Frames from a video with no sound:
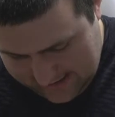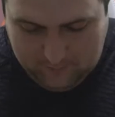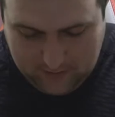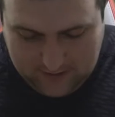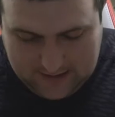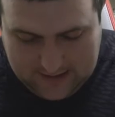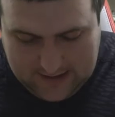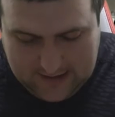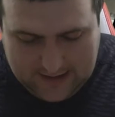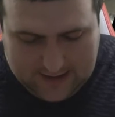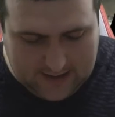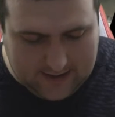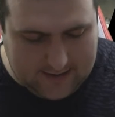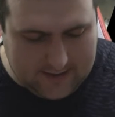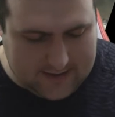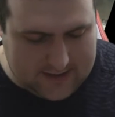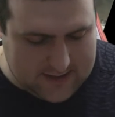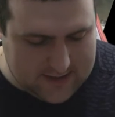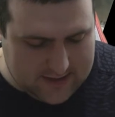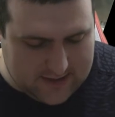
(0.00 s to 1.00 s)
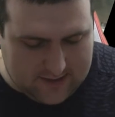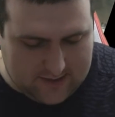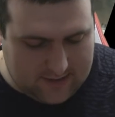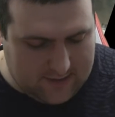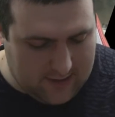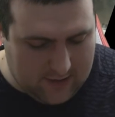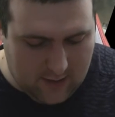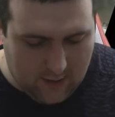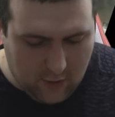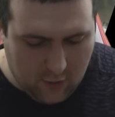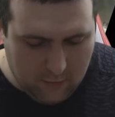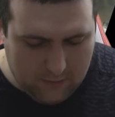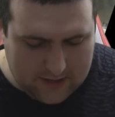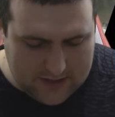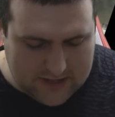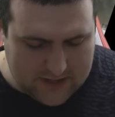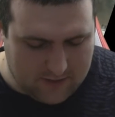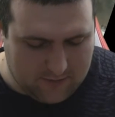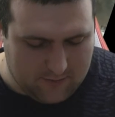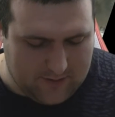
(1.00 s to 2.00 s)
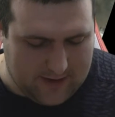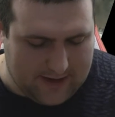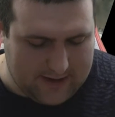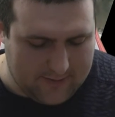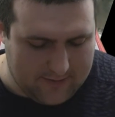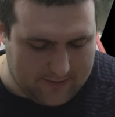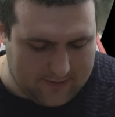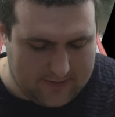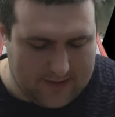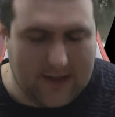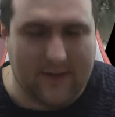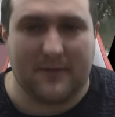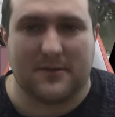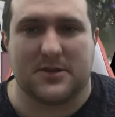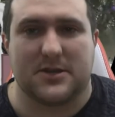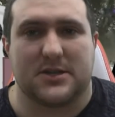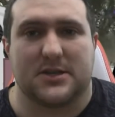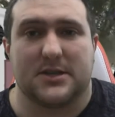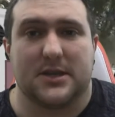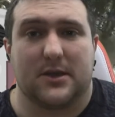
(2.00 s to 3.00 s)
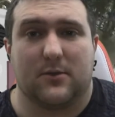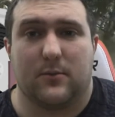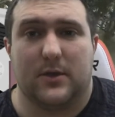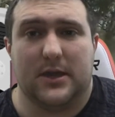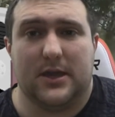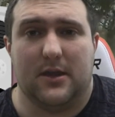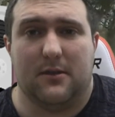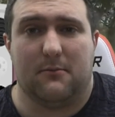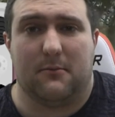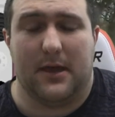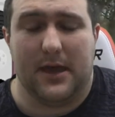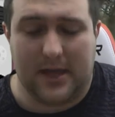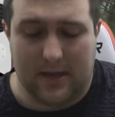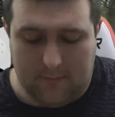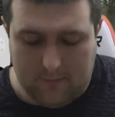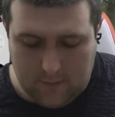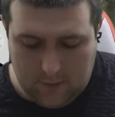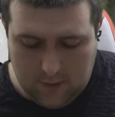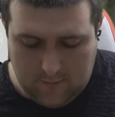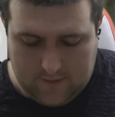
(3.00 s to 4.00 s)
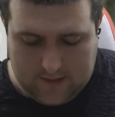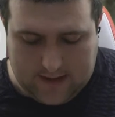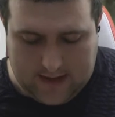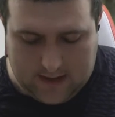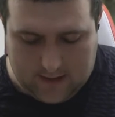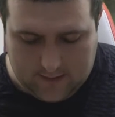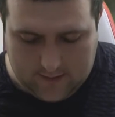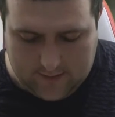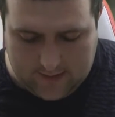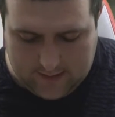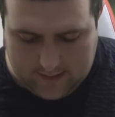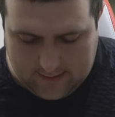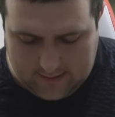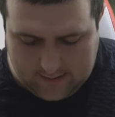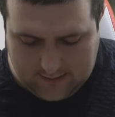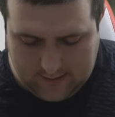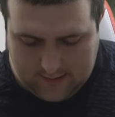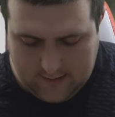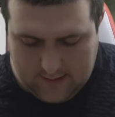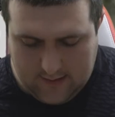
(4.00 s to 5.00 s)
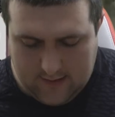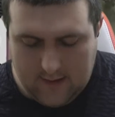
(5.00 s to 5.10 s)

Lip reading: But yeah, it's just a whole bunch of random stuff. I'm just like, we can make a movie out of this.